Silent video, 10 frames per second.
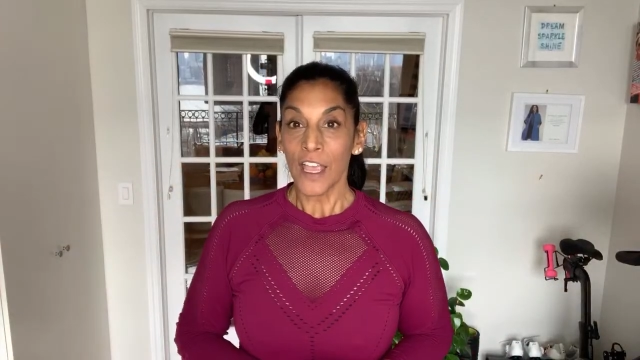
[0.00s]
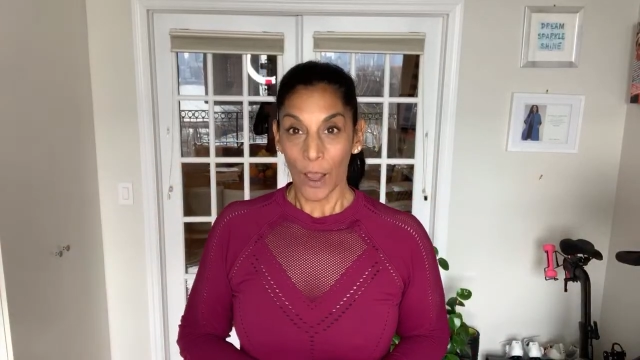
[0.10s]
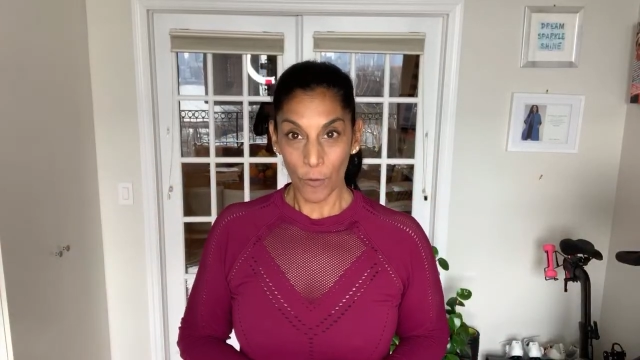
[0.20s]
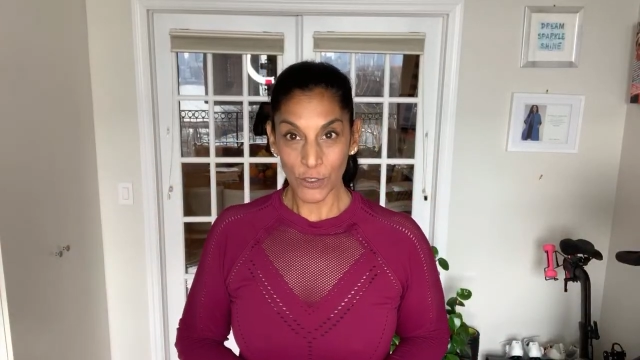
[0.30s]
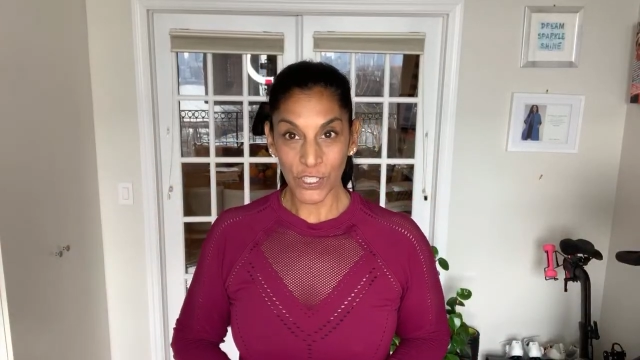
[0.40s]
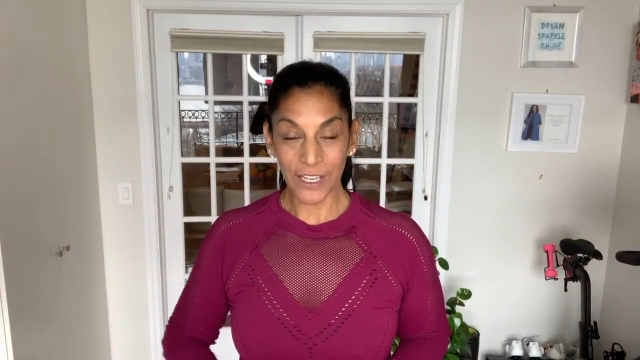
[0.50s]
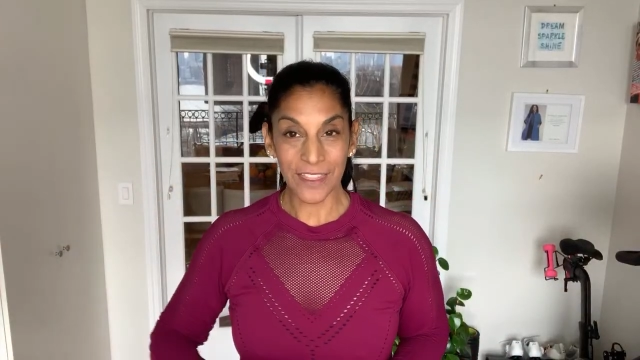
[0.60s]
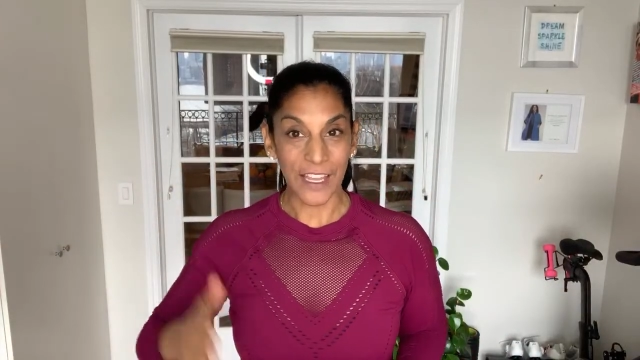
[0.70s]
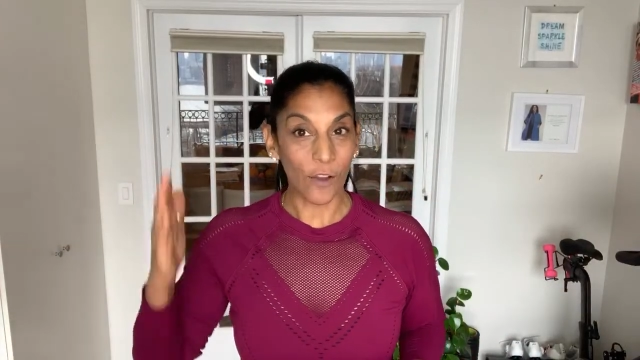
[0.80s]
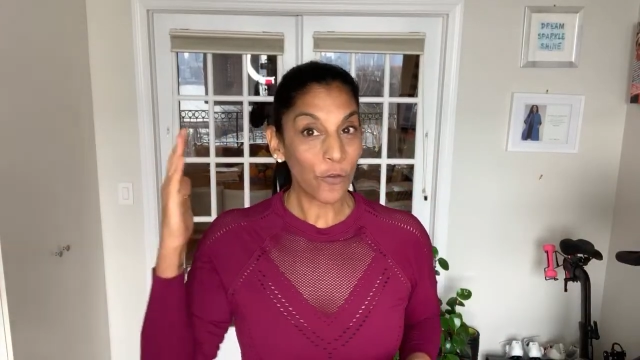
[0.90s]
I want you to
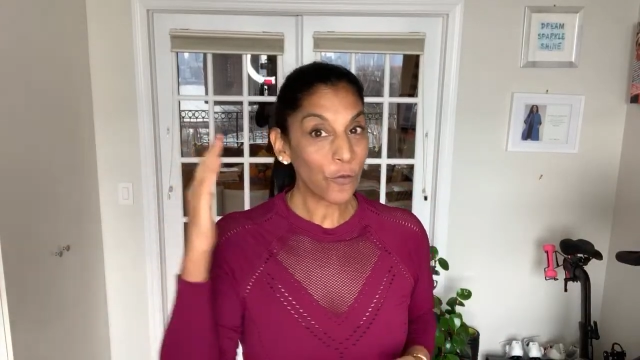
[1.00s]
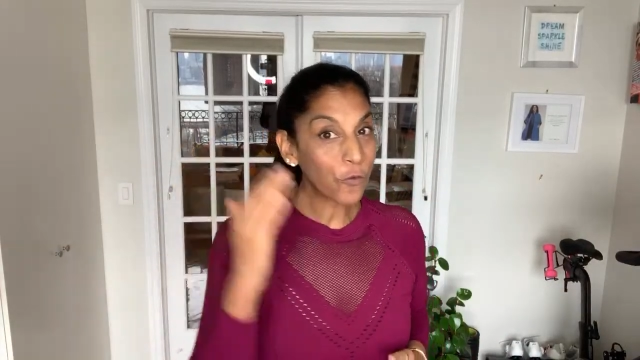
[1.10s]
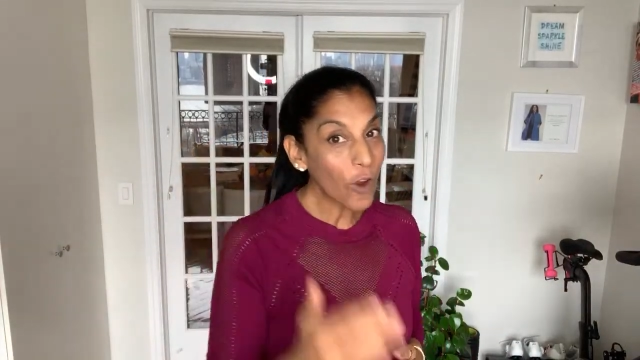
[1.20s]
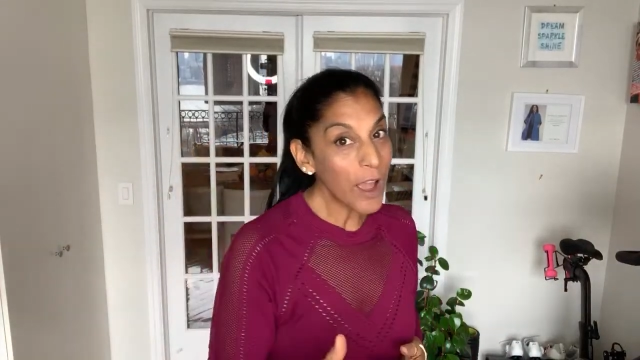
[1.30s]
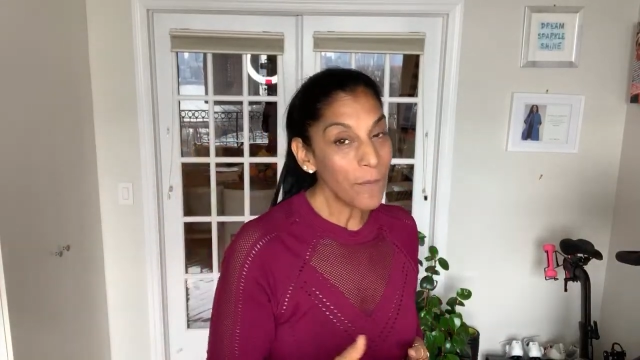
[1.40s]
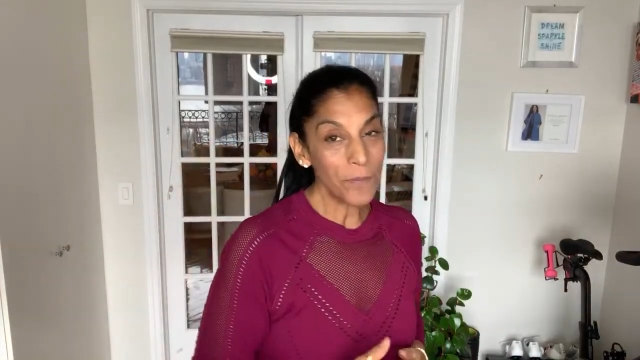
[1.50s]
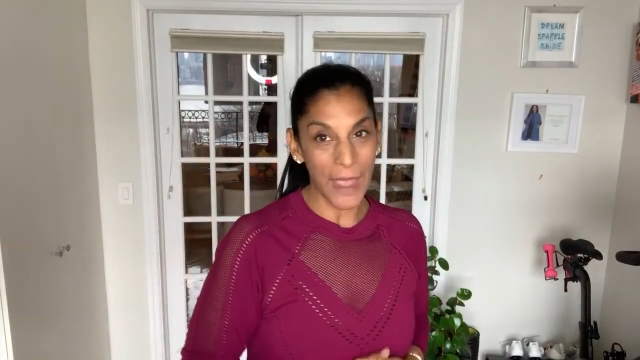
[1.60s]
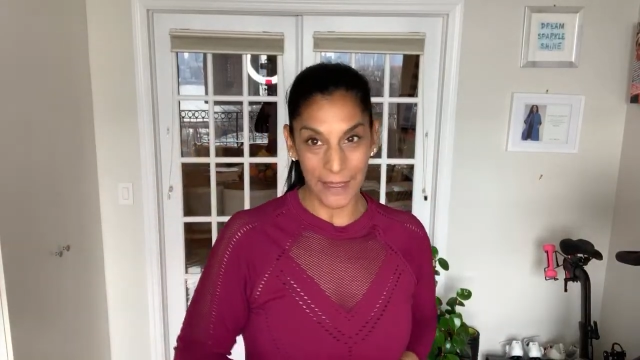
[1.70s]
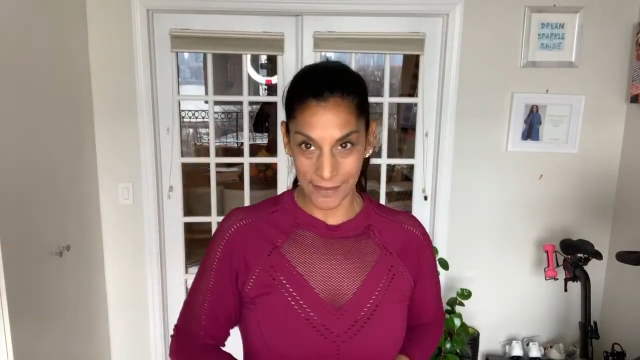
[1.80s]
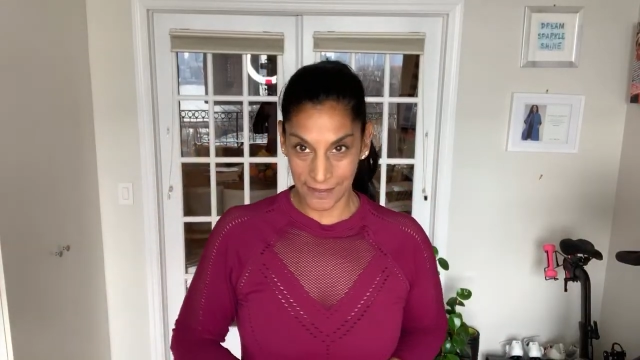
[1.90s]
think from
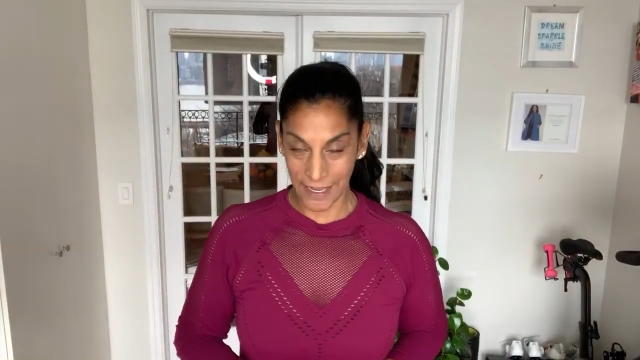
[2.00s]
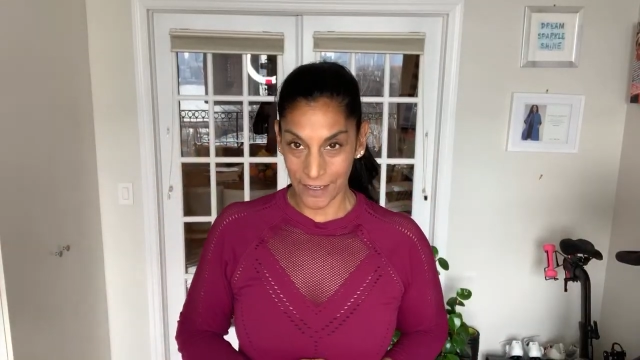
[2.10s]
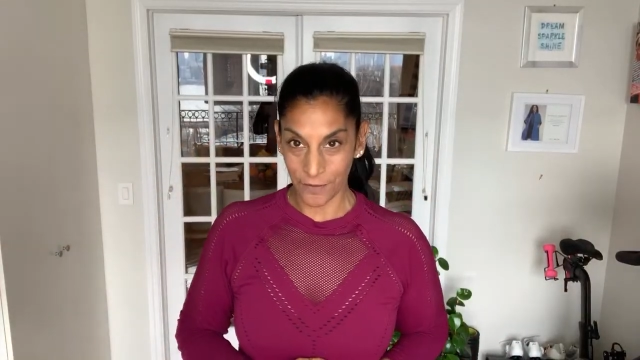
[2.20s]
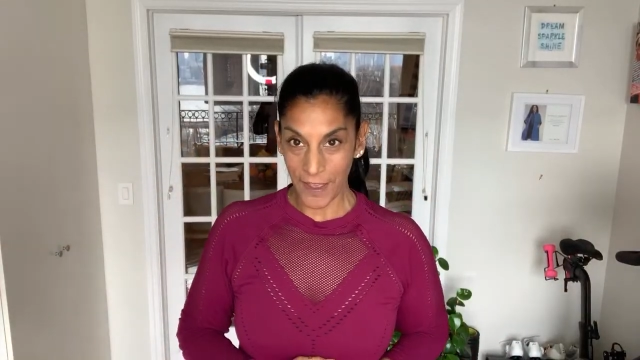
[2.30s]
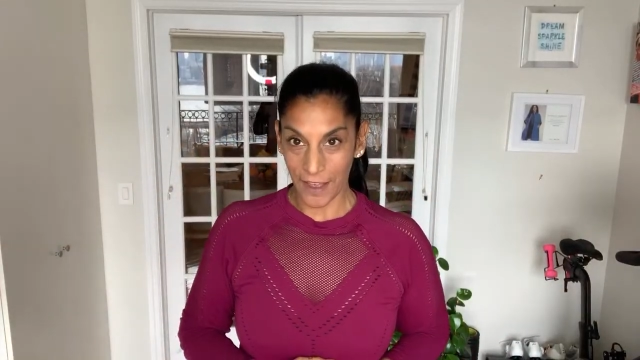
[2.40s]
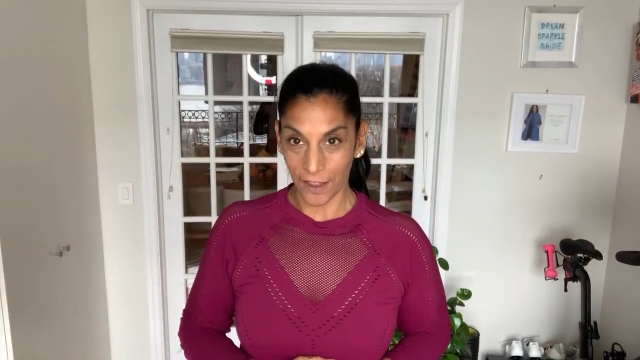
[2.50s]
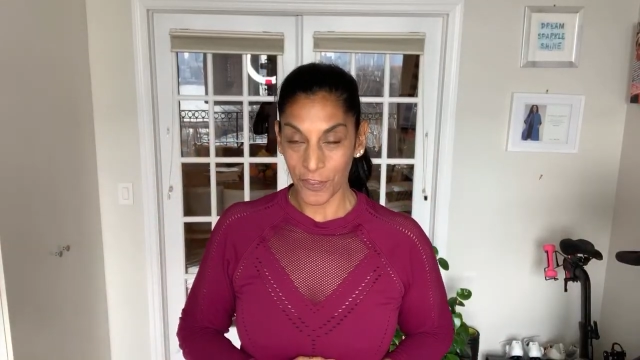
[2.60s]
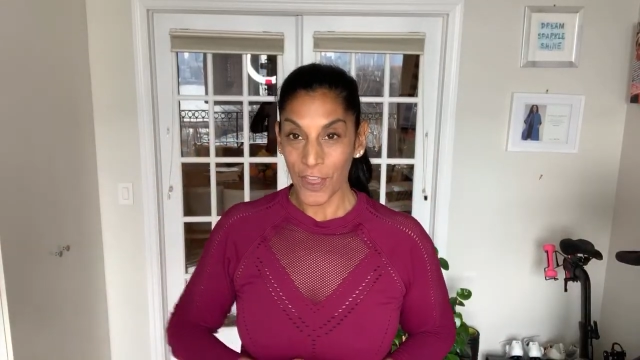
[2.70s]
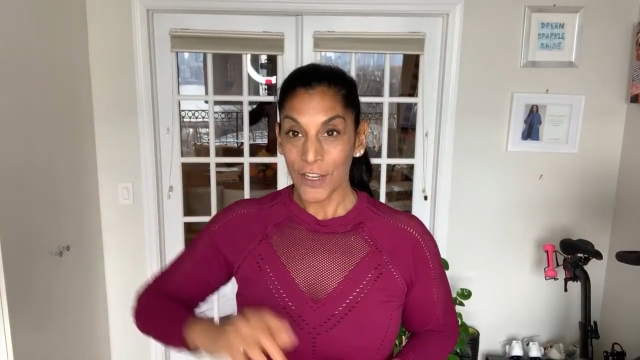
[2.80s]
that state of health,